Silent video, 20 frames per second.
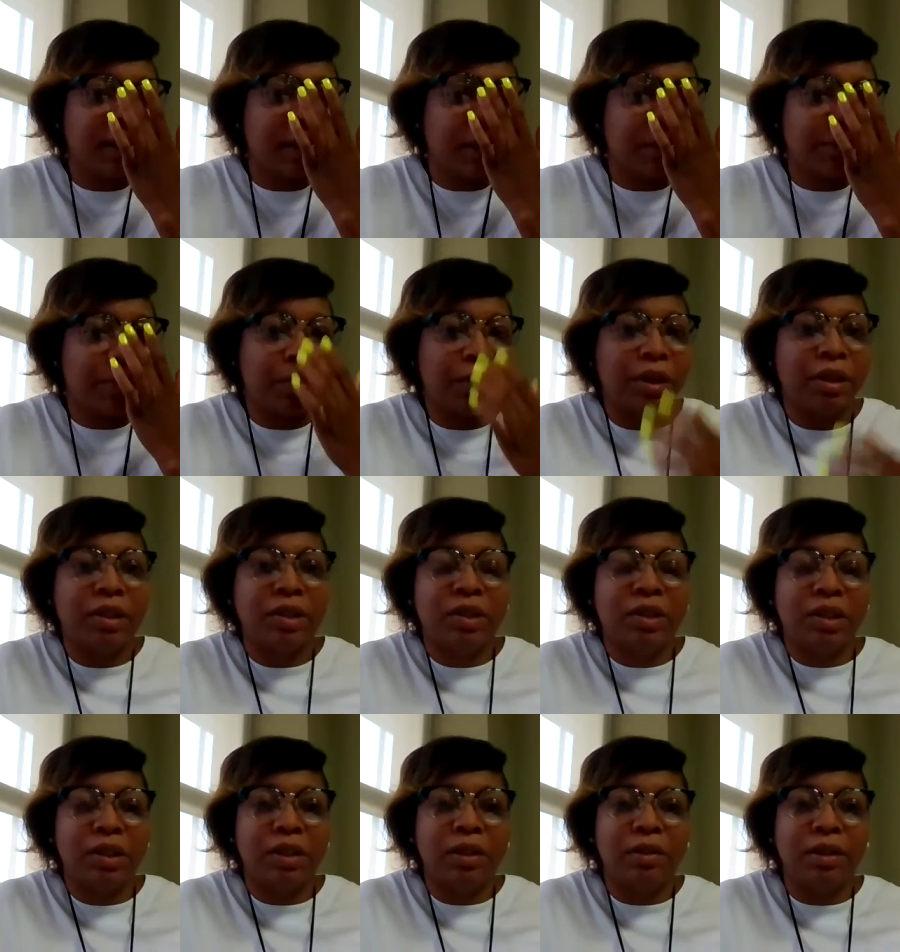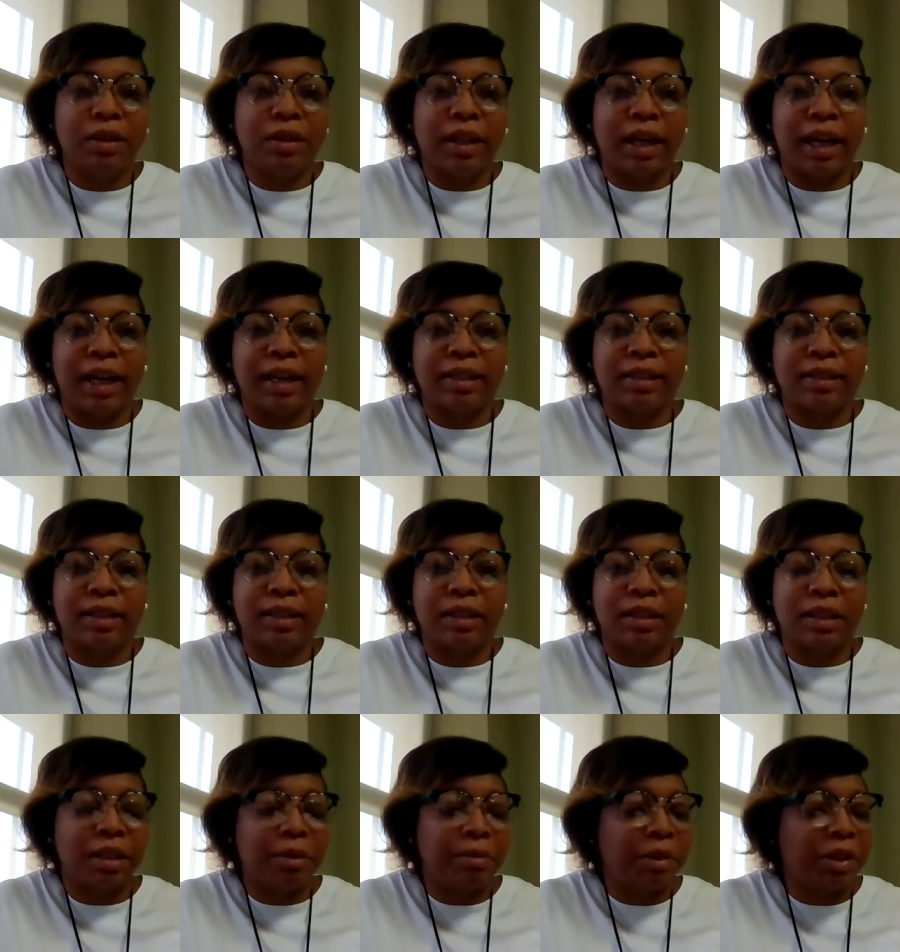it's important to utilize
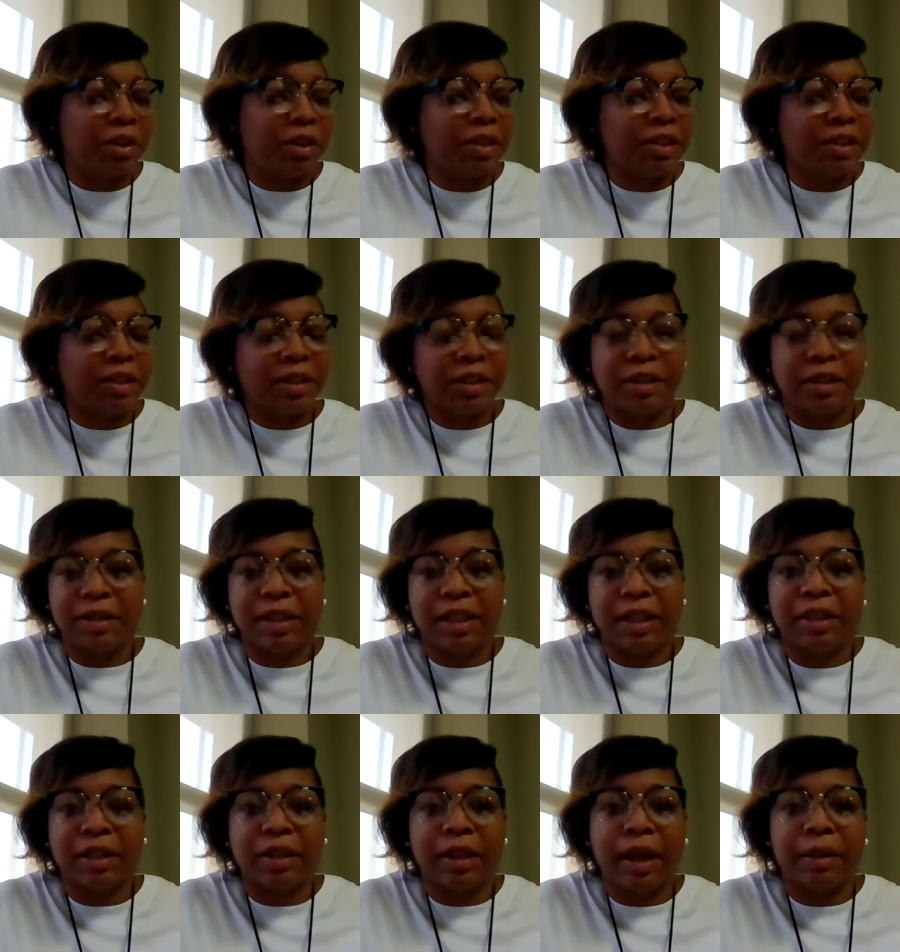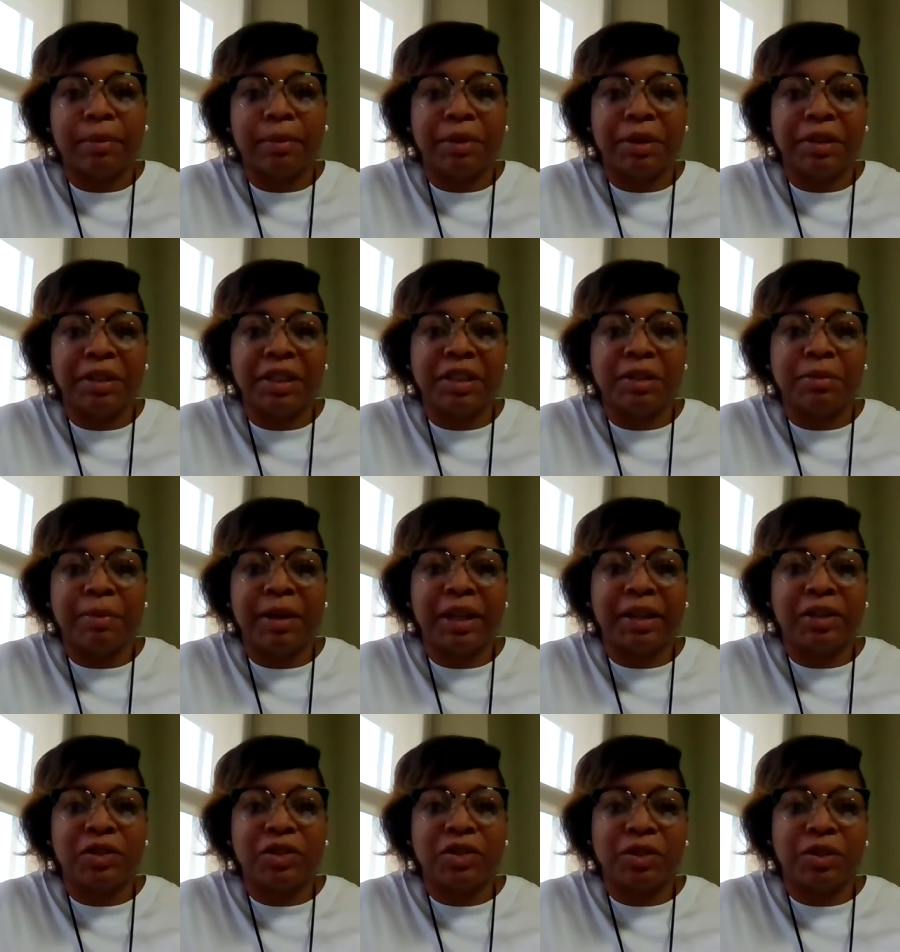the community centers and the libraries,
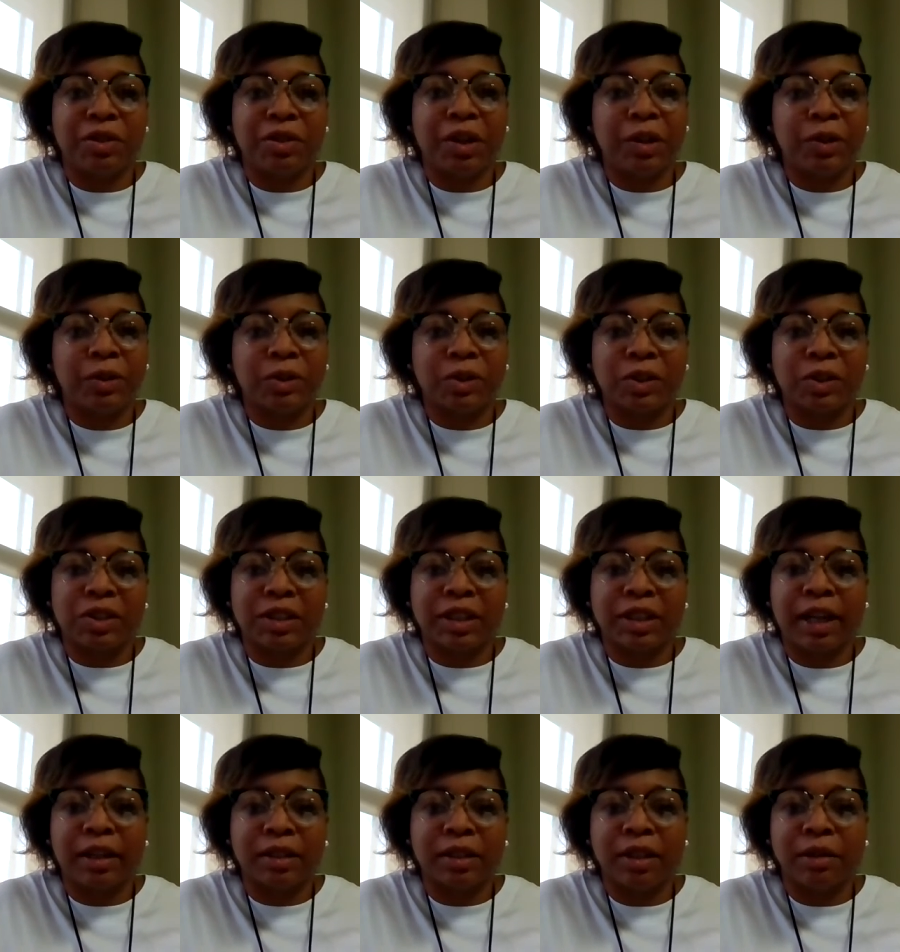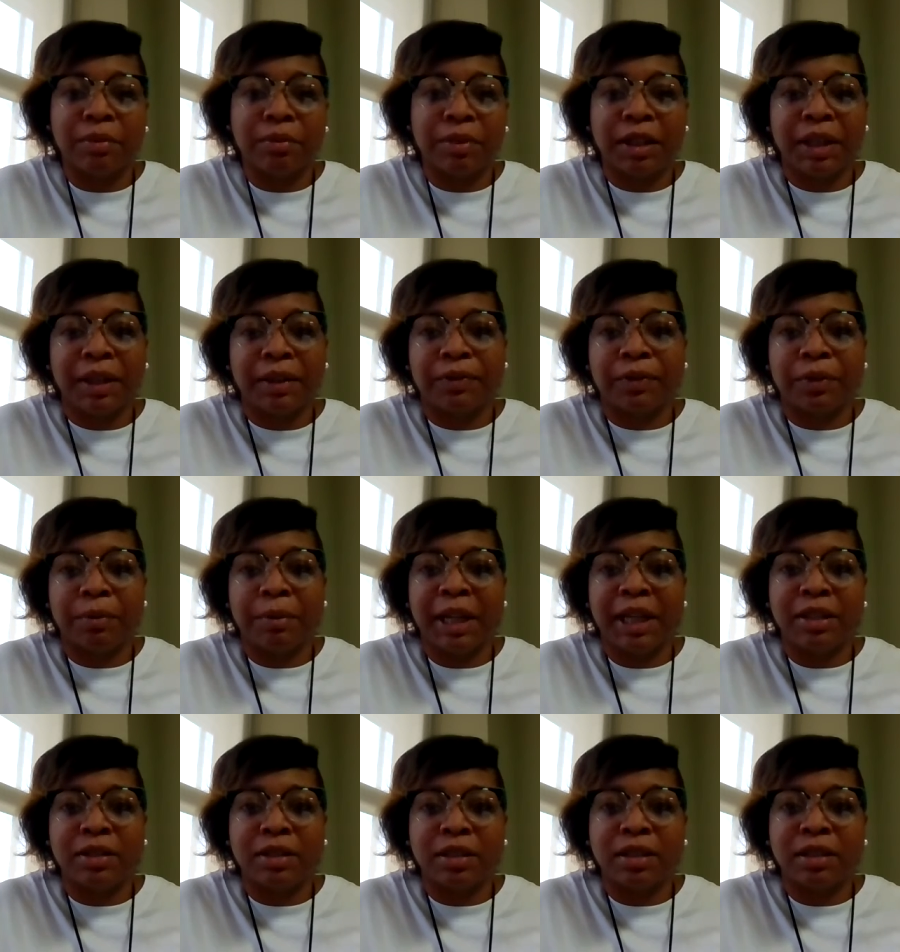making sure those are stocked up with
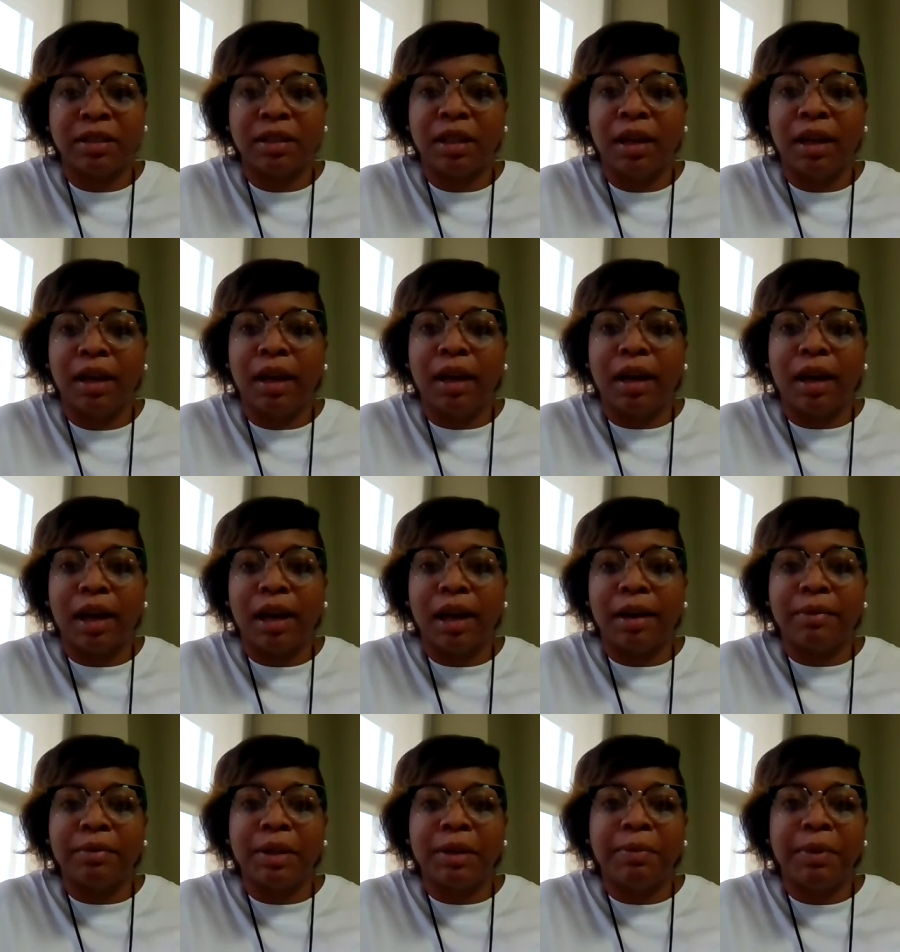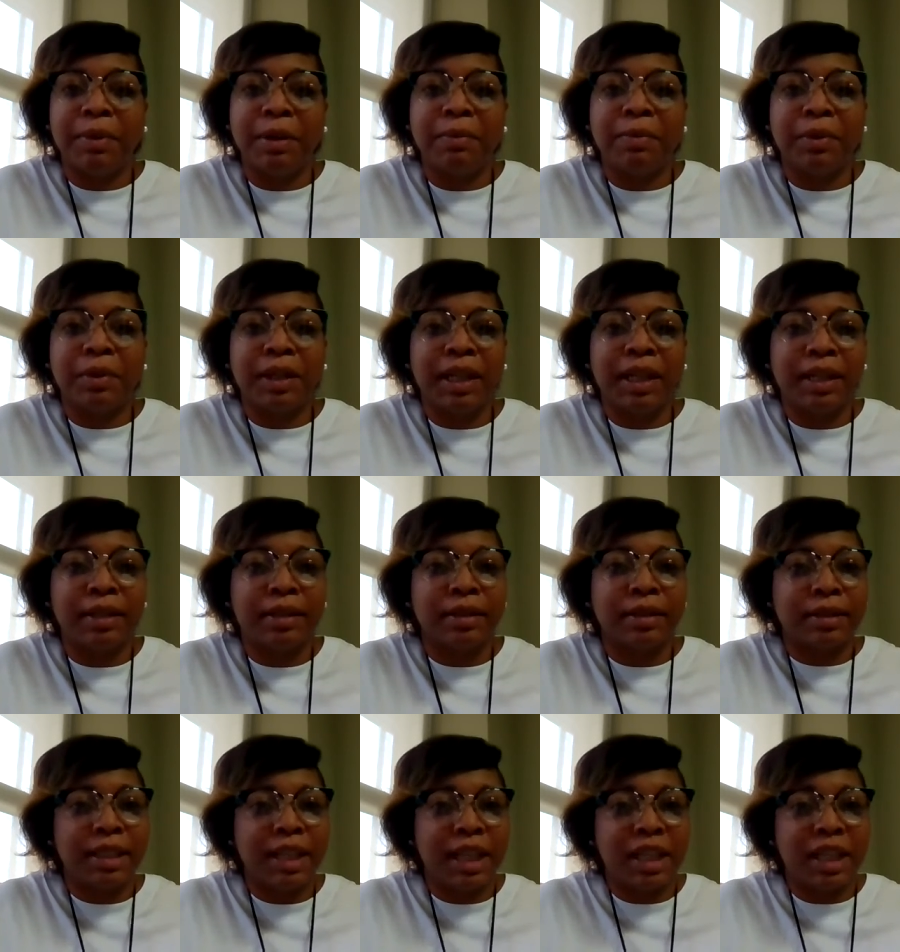information that people
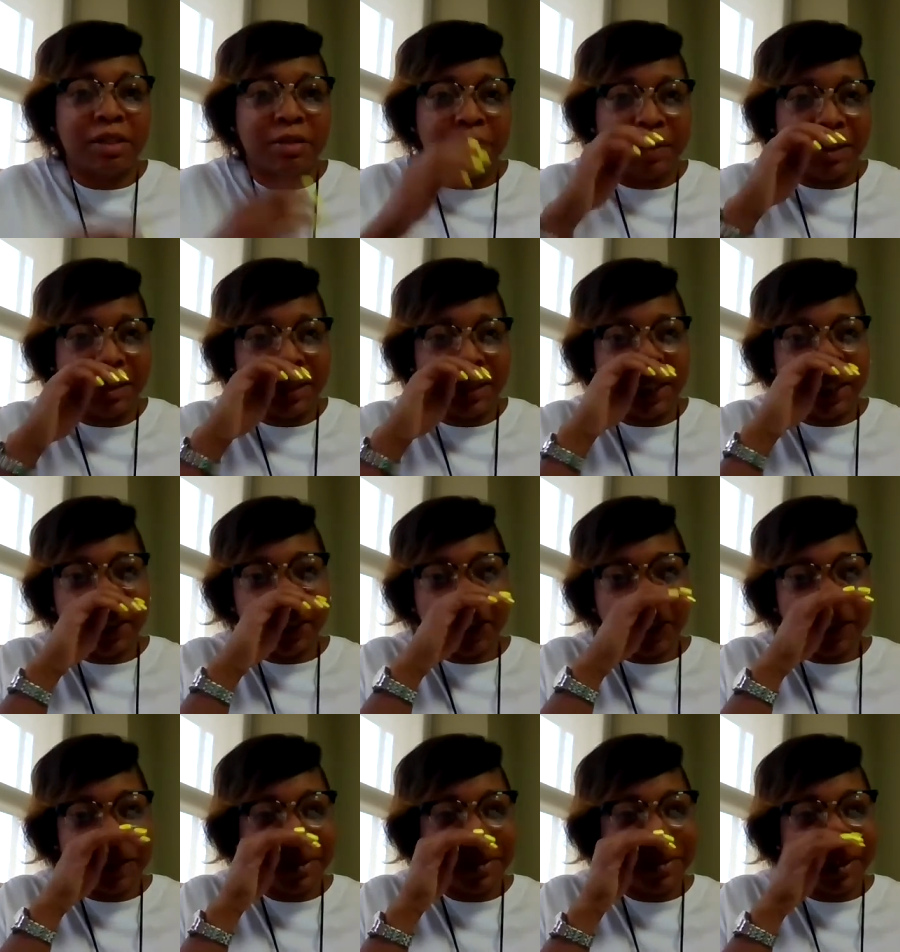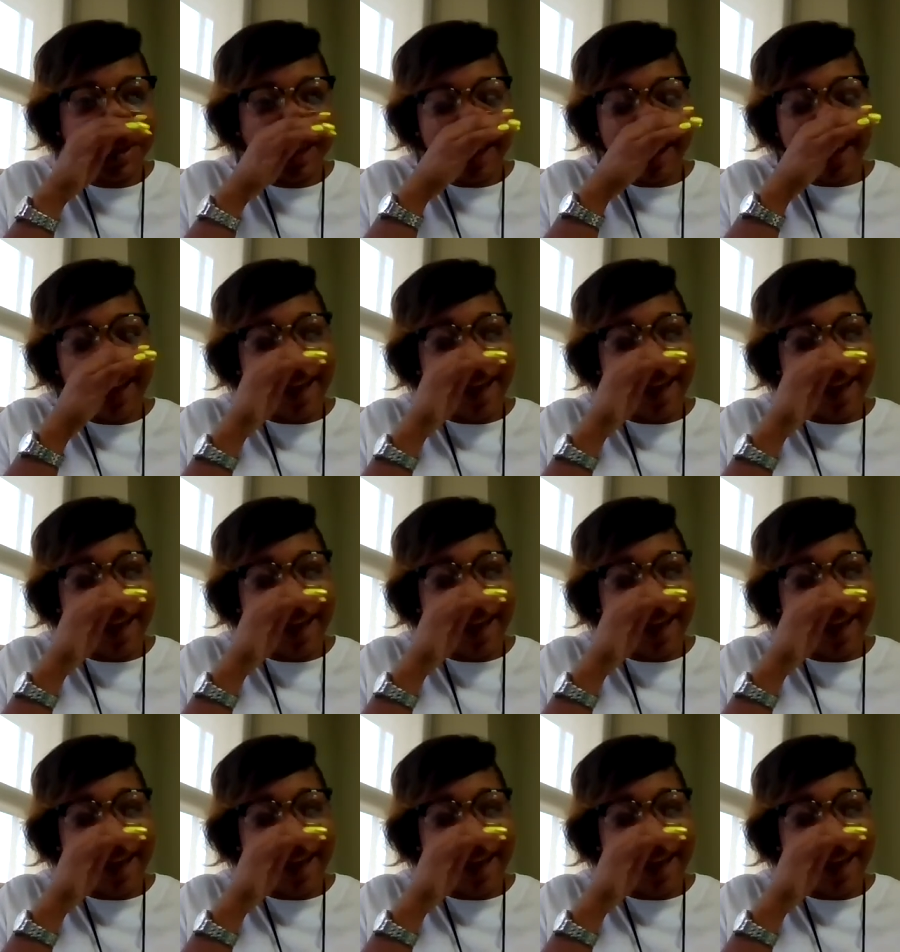can tangibly get to.